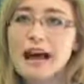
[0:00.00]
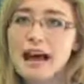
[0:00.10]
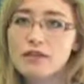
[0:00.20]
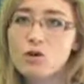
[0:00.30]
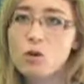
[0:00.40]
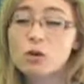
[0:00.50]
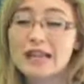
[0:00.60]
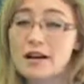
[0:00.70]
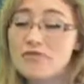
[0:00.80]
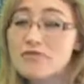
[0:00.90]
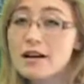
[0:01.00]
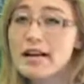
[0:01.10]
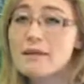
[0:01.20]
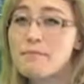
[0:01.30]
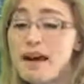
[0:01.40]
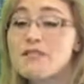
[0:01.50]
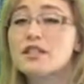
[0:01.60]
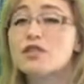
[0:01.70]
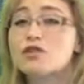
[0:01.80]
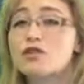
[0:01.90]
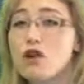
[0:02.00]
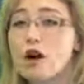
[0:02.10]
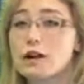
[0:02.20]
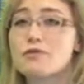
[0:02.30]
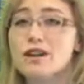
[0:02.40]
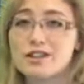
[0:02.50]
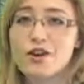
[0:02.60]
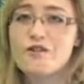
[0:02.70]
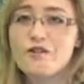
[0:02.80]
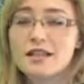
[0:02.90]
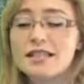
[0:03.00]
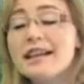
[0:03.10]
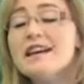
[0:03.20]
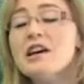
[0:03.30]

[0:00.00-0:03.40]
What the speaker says: And of course, that really pivotal Draghi press conference,